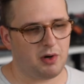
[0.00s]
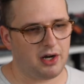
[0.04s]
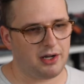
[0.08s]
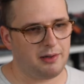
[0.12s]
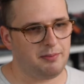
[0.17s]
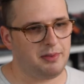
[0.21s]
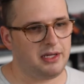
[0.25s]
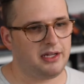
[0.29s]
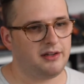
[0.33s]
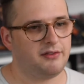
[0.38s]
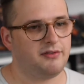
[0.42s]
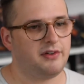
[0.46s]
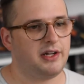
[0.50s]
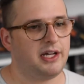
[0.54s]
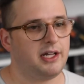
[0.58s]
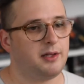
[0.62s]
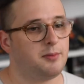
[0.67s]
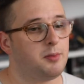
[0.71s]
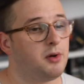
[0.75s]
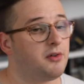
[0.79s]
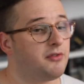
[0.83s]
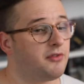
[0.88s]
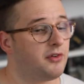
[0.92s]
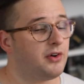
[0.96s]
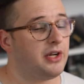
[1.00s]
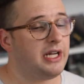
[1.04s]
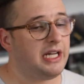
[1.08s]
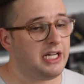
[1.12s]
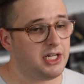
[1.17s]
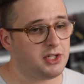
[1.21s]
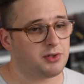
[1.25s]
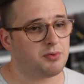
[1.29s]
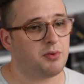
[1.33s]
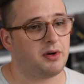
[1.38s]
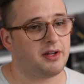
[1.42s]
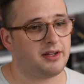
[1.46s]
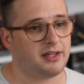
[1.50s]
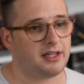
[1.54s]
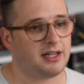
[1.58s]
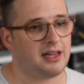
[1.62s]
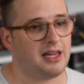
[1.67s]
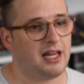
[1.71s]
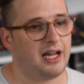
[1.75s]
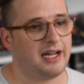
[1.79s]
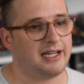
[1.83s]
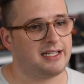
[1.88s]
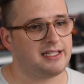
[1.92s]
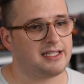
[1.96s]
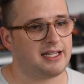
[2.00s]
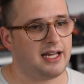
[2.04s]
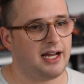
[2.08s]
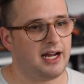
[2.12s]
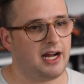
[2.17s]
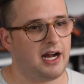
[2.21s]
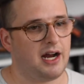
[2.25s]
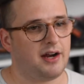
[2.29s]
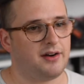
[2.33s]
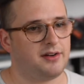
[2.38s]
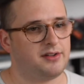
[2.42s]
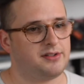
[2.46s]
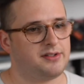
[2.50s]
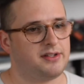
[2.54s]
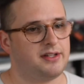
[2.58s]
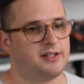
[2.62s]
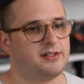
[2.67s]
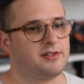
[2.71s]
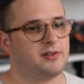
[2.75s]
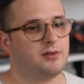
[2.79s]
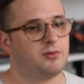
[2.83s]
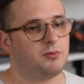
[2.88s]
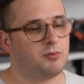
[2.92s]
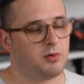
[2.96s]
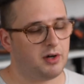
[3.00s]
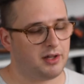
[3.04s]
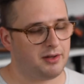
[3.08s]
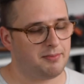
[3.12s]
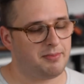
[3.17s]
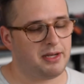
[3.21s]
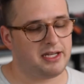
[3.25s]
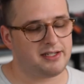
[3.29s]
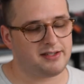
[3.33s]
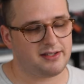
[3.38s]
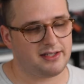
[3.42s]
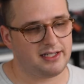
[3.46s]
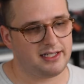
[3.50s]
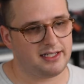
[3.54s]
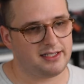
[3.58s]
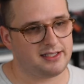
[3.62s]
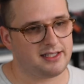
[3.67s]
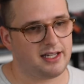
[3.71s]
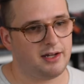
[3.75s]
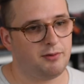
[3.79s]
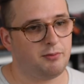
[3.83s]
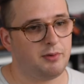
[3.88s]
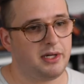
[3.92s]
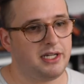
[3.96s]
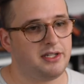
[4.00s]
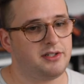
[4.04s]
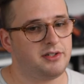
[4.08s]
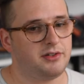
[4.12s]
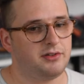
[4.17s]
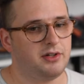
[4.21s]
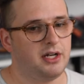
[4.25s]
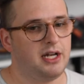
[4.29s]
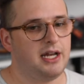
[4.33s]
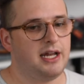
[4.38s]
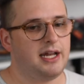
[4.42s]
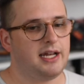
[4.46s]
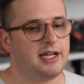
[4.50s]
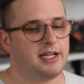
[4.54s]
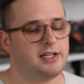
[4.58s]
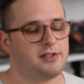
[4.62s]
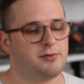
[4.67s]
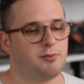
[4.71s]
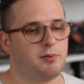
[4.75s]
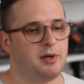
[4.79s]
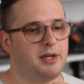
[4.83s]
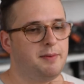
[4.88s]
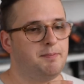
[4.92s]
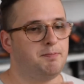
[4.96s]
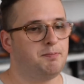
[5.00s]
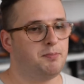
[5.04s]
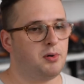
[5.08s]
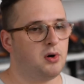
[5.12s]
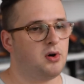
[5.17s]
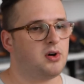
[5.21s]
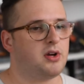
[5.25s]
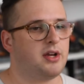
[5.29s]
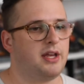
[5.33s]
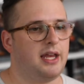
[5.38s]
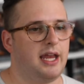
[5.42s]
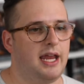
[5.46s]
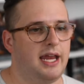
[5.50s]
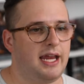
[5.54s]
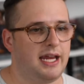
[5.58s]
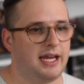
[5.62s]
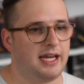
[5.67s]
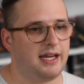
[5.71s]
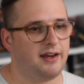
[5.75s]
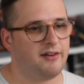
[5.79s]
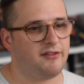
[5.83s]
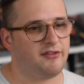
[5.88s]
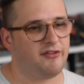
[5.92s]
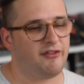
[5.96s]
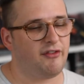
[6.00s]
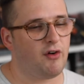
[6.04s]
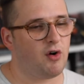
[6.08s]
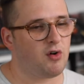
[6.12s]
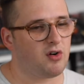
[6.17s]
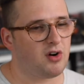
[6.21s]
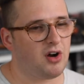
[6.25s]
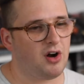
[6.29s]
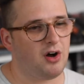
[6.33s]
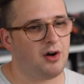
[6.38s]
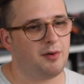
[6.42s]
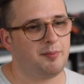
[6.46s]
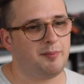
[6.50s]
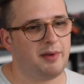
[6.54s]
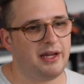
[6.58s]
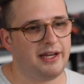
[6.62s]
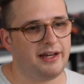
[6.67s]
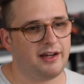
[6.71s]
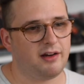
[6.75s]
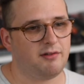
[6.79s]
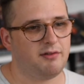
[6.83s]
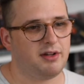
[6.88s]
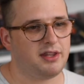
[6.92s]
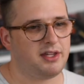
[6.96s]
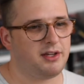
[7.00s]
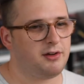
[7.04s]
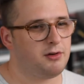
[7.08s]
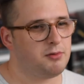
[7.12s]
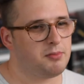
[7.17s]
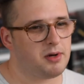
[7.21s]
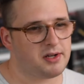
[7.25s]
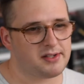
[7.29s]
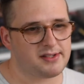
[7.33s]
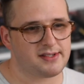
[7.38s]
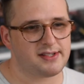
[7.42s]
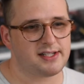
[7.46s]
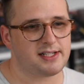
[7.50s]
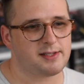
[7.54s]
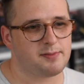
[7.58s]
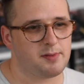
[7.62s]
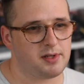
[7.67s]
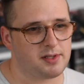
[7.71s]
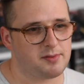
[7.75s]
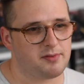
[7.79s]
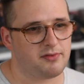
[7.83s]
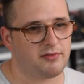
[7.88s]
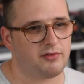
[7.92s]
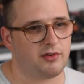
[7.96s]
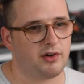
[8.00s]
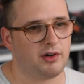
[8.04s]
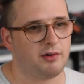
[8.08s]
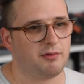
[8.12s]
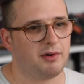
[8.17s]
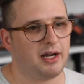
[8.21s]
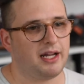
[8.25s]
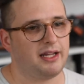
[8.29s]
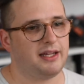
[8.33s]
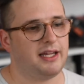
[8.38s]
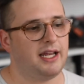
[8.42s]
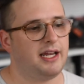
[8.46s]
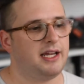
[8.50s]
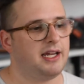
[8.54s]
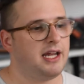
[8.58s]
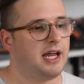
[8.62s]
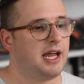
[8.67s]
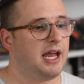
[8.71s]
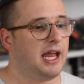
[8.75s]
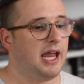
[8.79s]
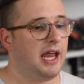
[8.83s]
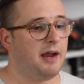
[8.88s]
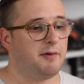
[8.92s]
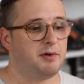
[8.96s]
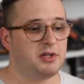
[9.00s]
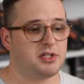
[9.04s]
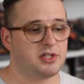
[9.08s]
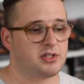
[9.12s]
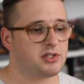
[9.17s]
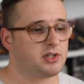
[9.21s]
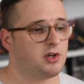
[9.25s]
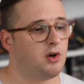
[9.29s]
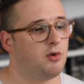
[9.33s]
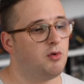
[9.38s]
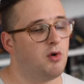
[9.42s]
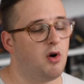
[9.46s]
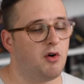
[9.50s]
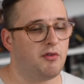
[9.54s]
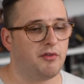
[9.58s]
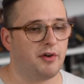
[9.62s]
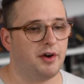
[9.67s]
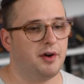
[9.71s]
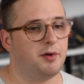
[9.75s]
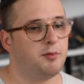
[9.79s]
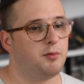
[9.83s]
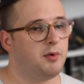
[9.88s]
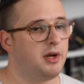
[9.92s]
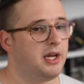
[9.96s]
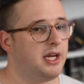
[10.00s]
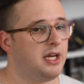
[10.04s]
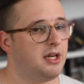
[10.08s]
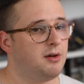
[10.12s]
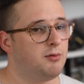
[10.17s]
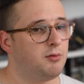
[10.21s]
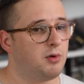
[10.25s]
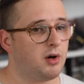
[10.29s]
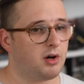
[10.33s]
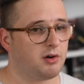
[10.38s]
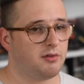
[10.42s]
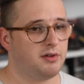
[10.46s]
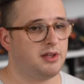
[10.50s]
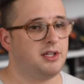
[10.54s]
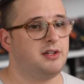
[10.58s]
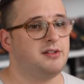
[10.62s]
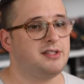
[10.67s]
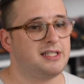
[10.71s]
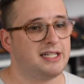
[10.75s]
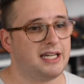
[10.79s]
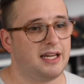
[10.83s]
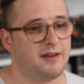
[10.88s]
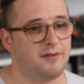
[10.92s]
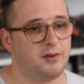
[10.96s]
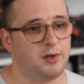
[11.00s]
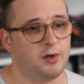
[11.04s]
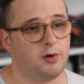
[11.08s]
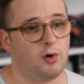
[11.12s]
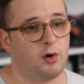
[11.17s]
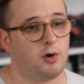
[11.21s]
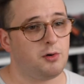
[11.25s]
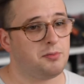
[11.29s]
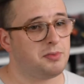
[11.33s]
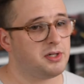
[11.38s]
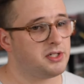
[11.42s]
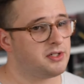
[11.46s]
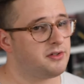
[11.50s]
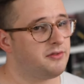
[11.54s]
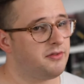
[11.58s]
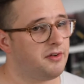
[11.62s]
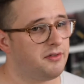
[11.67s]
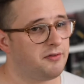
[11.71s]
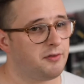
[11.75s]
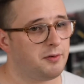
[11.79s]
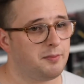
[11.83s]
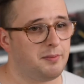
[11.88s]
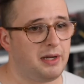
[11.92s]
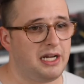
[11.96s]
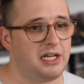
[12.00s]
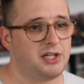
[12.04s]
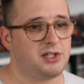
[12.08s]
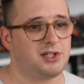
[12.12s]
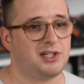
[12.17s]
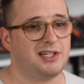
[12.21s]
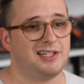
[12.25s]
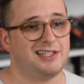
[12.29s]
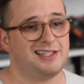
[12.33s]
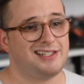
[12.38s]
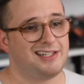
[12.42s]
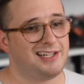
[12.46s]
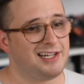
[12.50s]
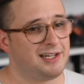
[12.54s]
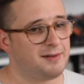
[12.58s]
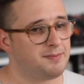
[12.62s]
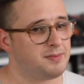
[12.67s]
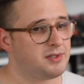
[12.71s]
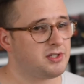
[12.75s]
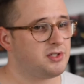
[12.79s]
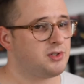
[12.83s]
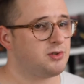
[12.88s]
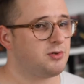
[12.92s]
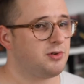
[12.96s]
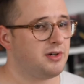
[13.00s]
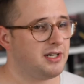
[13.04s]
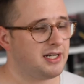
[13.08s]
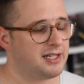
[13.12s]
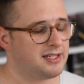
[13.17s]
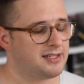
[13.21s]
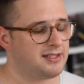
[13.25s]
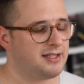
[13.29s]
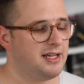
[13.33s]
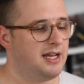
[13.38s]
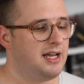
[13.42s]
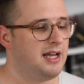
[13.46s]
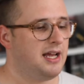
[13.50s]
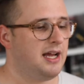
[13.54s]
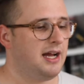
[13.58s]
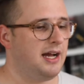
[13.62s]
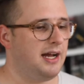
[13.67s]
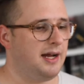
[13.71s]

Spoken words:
we want to be available for each one of the clients that hires us. One of the best things that we do is we book a phone call meeting with you about 6 months before your wedding day, and we just go over it. We work with you to give you a whole bunch of information, tips, tricks,